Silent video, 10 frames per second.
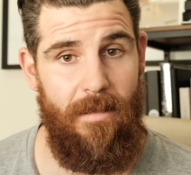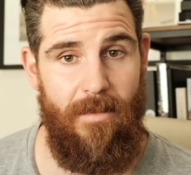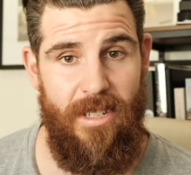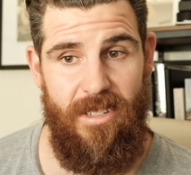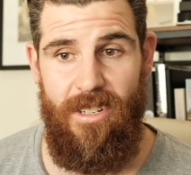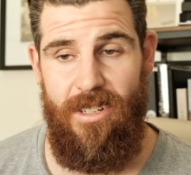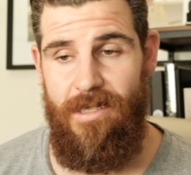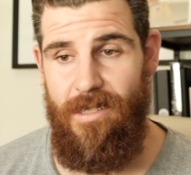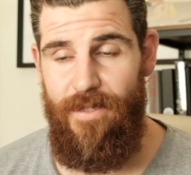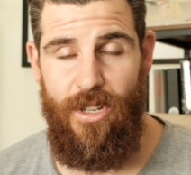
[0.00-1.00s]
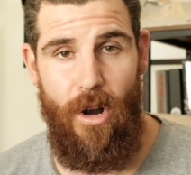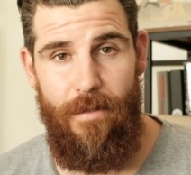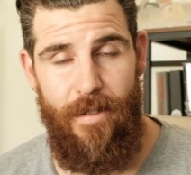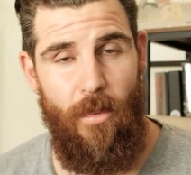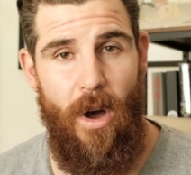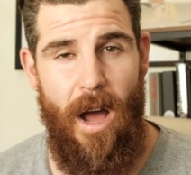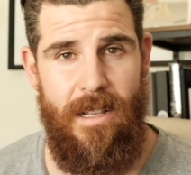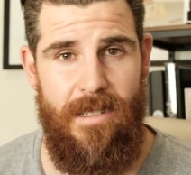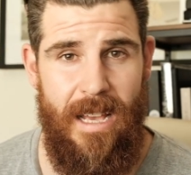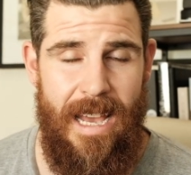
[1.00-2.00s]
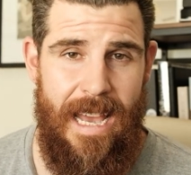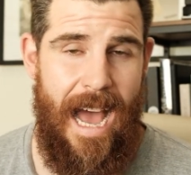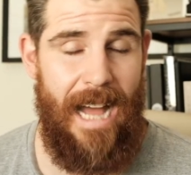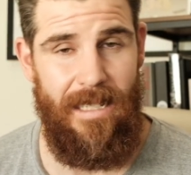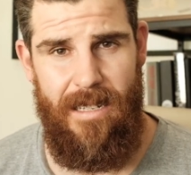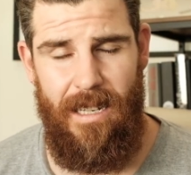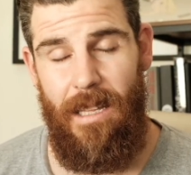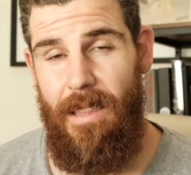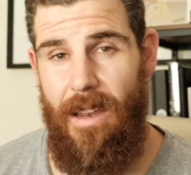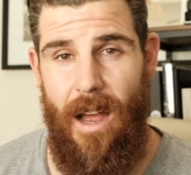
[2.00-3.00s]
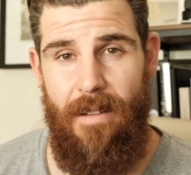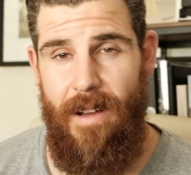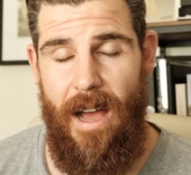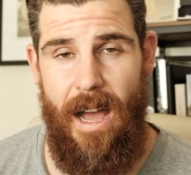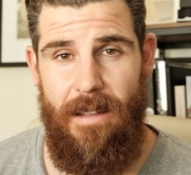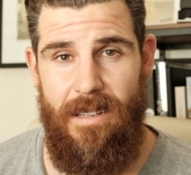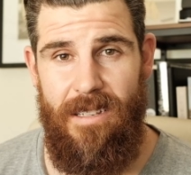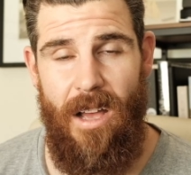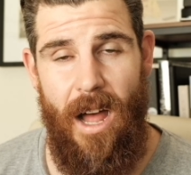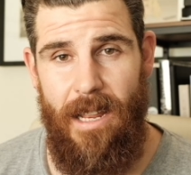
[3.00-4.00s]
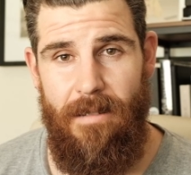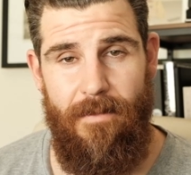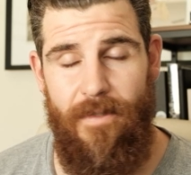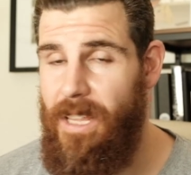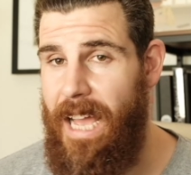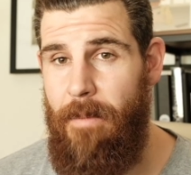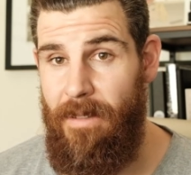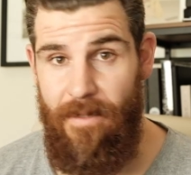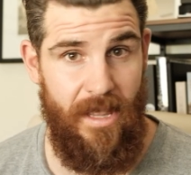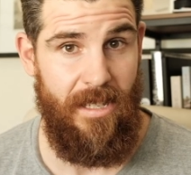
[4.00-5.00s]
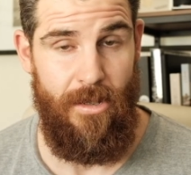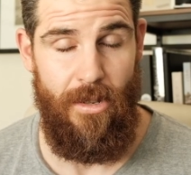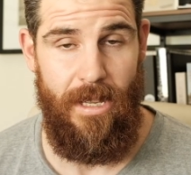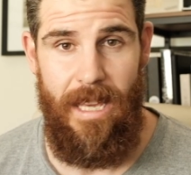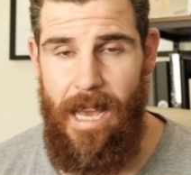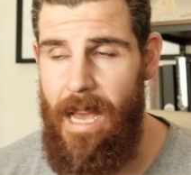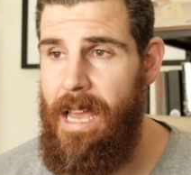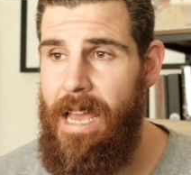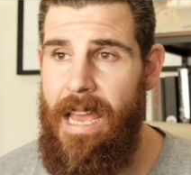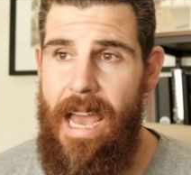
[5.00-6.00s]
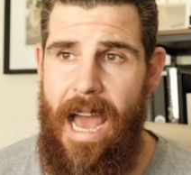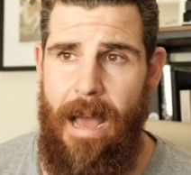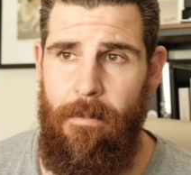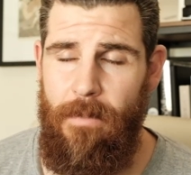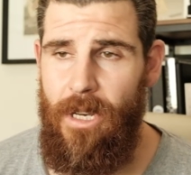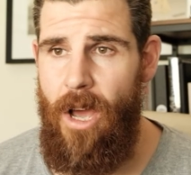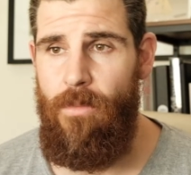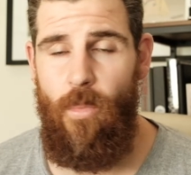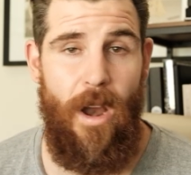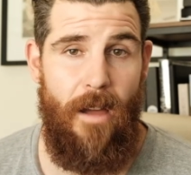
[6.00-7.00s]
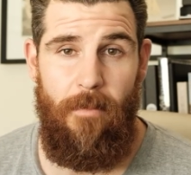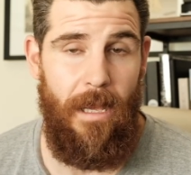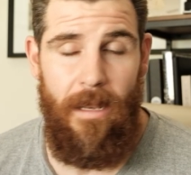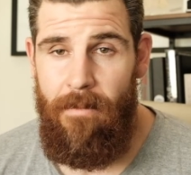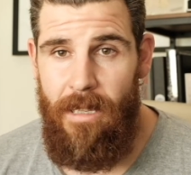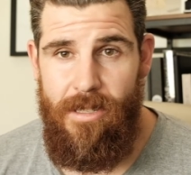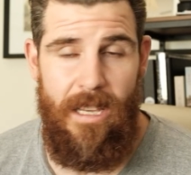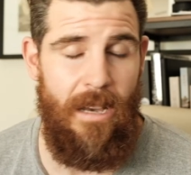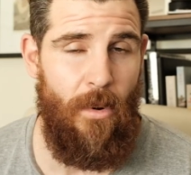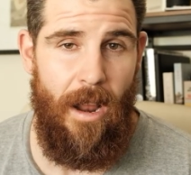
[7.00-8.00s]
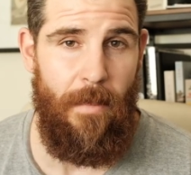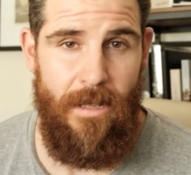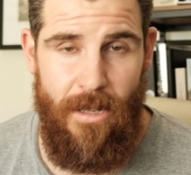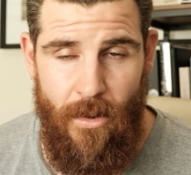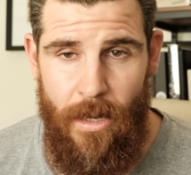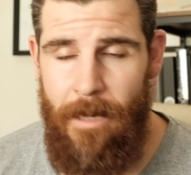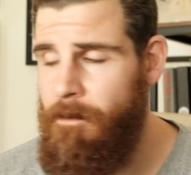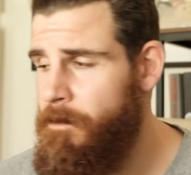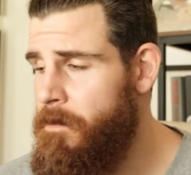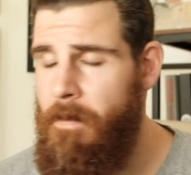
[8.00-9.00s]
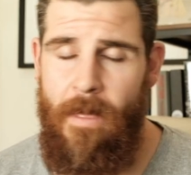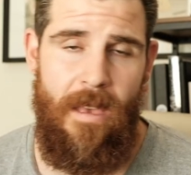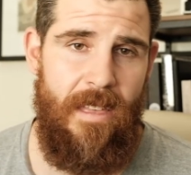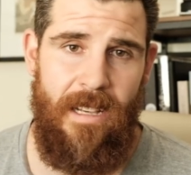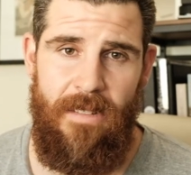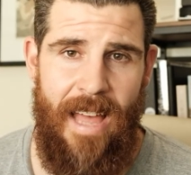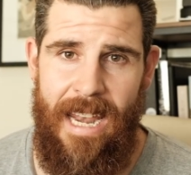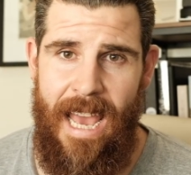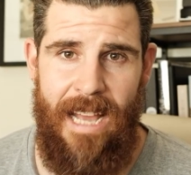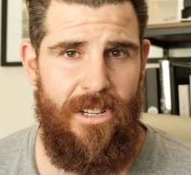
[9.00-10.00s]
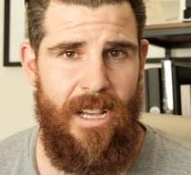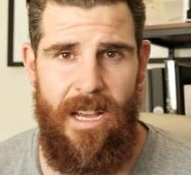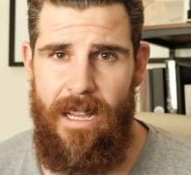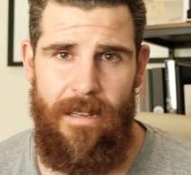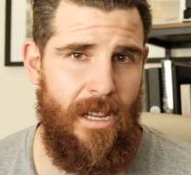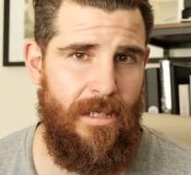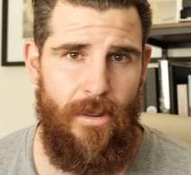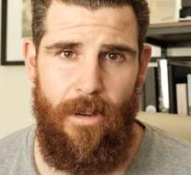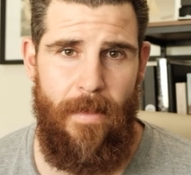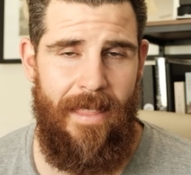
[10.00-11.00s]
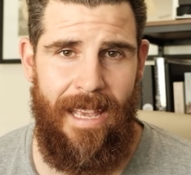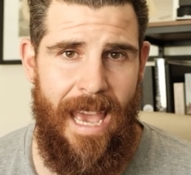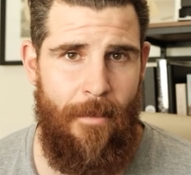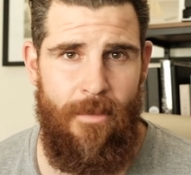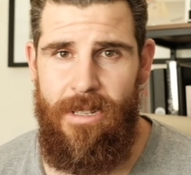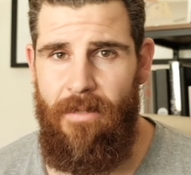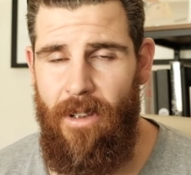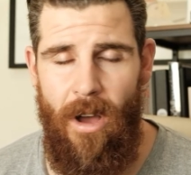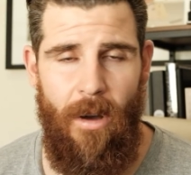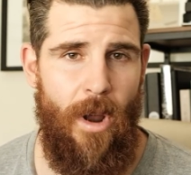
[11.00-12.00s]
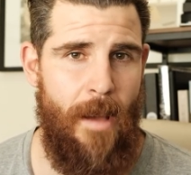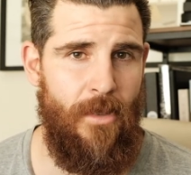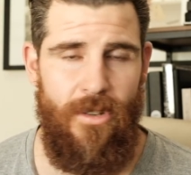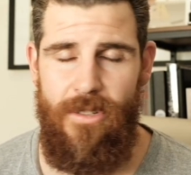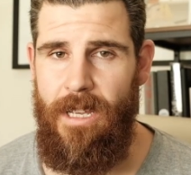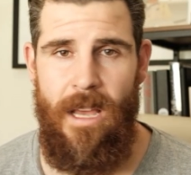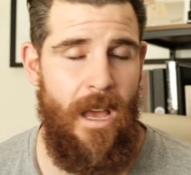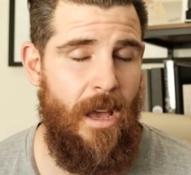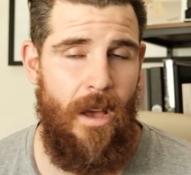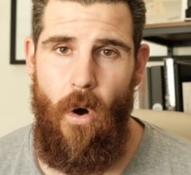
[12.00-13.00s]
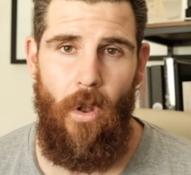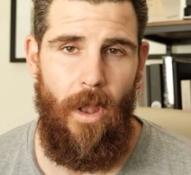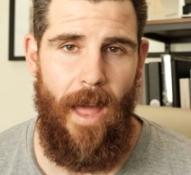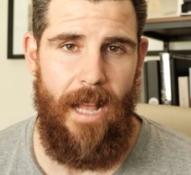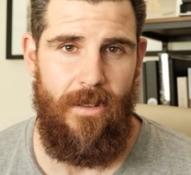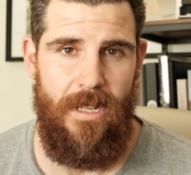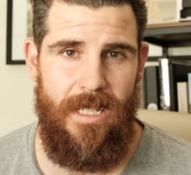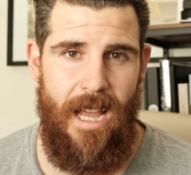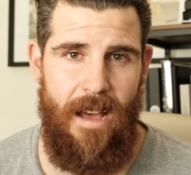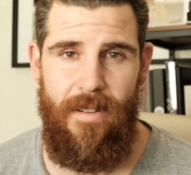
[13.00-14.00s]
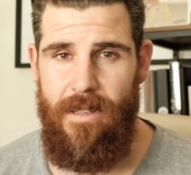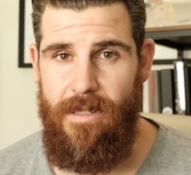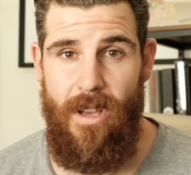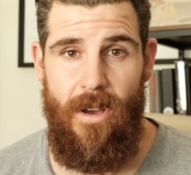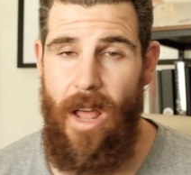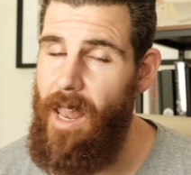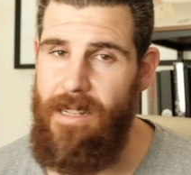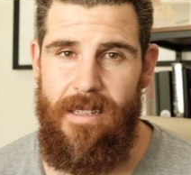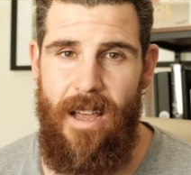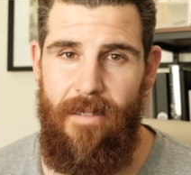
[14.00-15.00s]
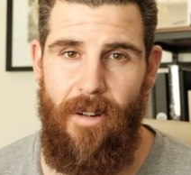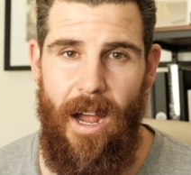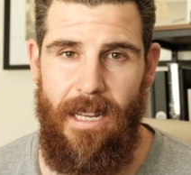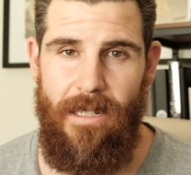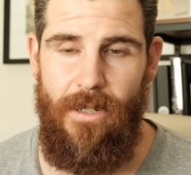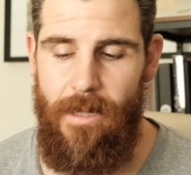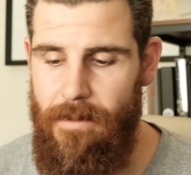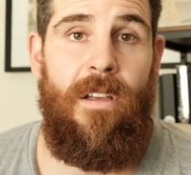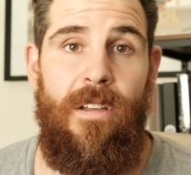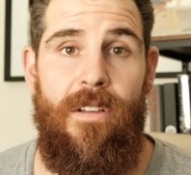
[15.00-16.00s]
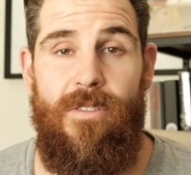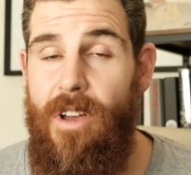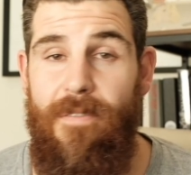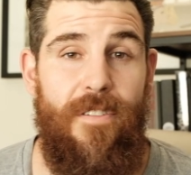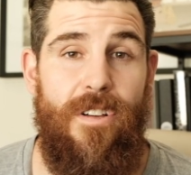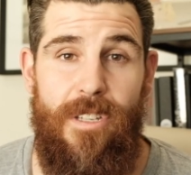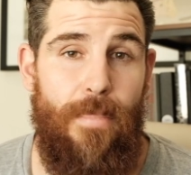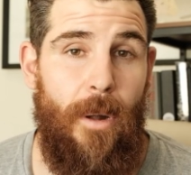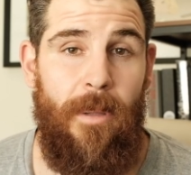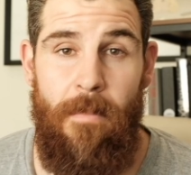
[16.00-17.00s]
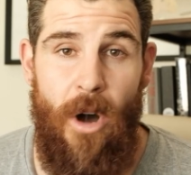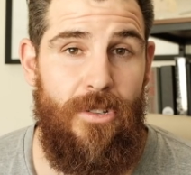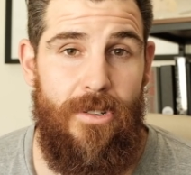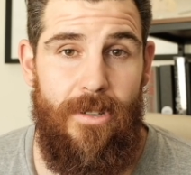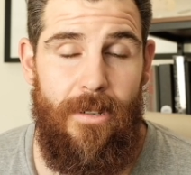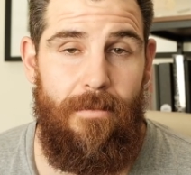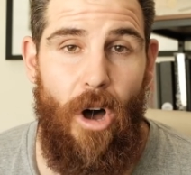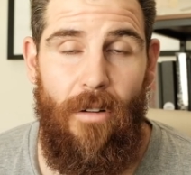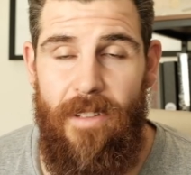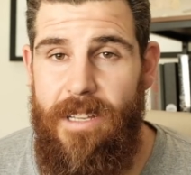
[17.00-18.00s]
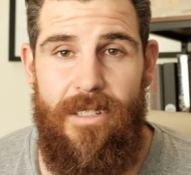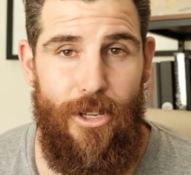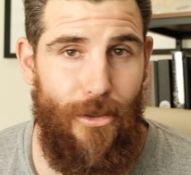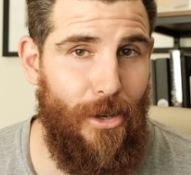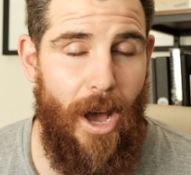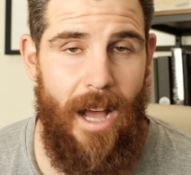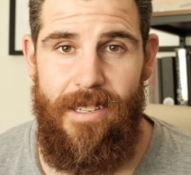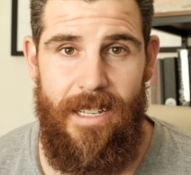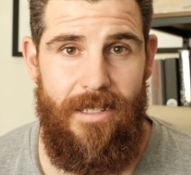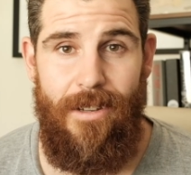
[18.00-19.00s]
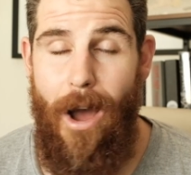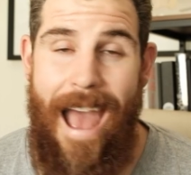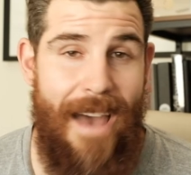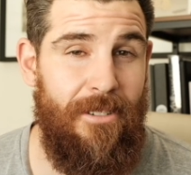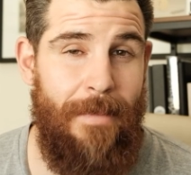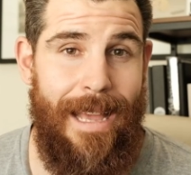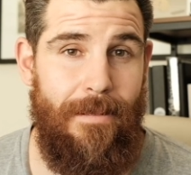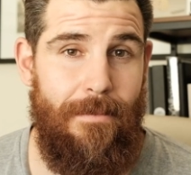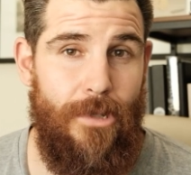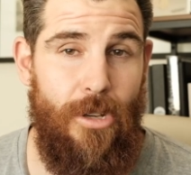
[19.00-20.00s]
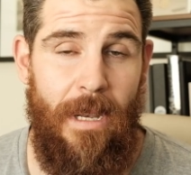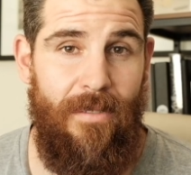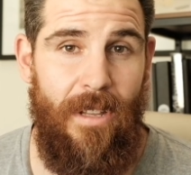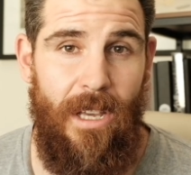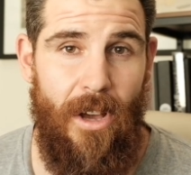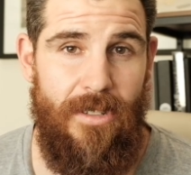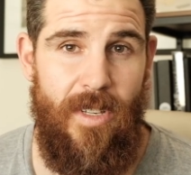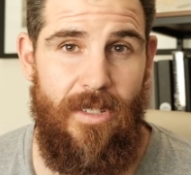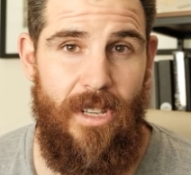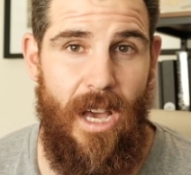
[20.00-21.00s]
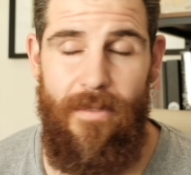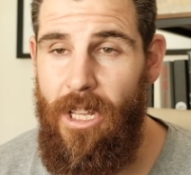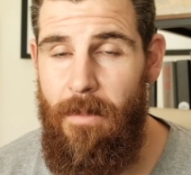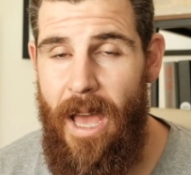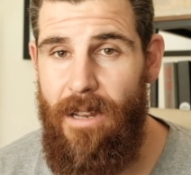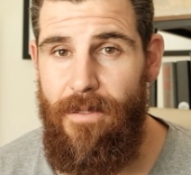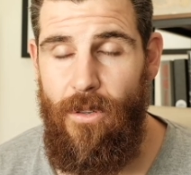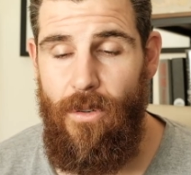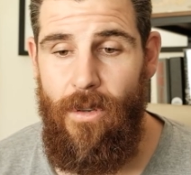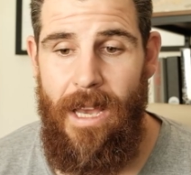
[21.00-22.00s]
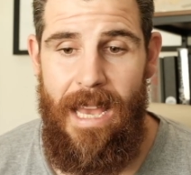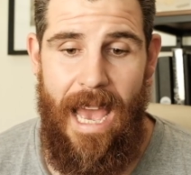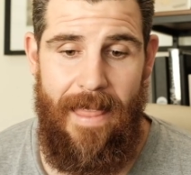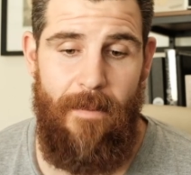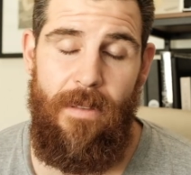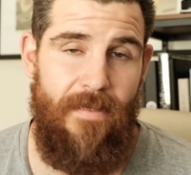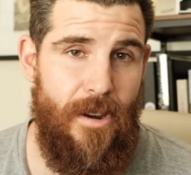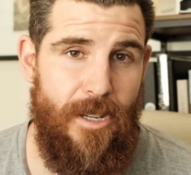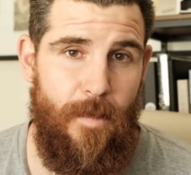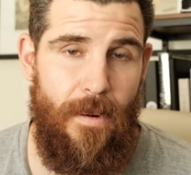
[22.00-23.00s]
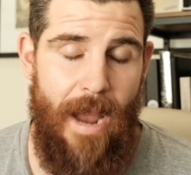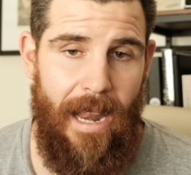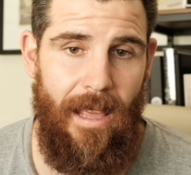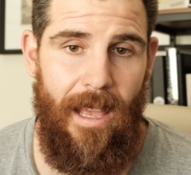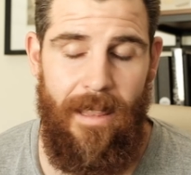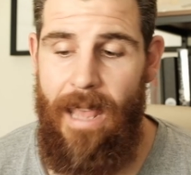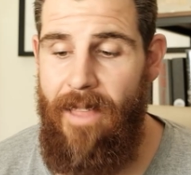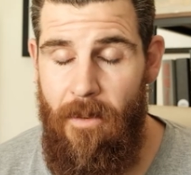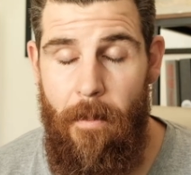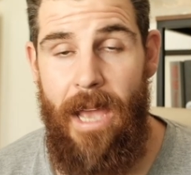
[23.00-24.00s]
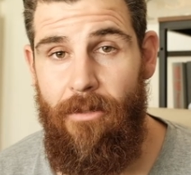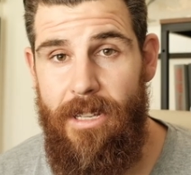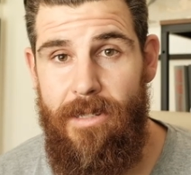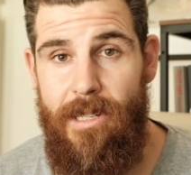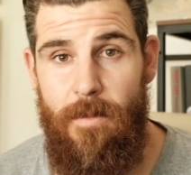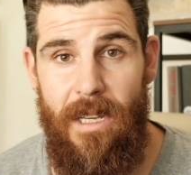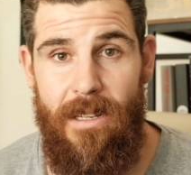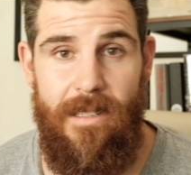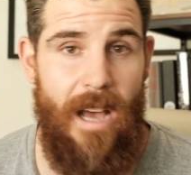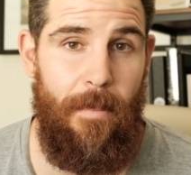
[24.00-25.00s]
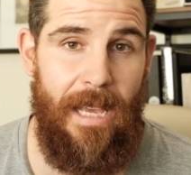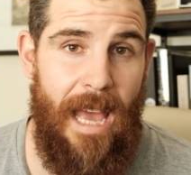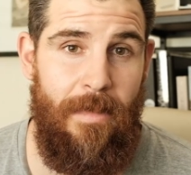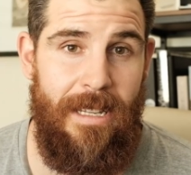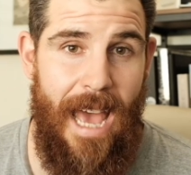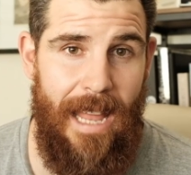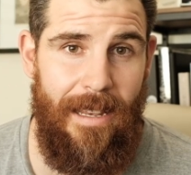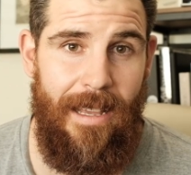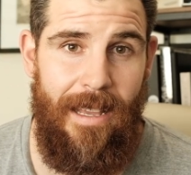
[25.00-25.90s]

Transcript: decisions photography-wise, artistically, that I've decided for the coming for this new year, you know, where I've been this year, what I've been doing, things of that nature, you know, talk about the cameras I've got, what I'm using, all of that sort of stuff. So let's dive right into it. So first and probably most obvious to you guys is, you know, I haven't made too many videos this year. I've only made a few and they've been very sporadic, and the main reason is because I became a dad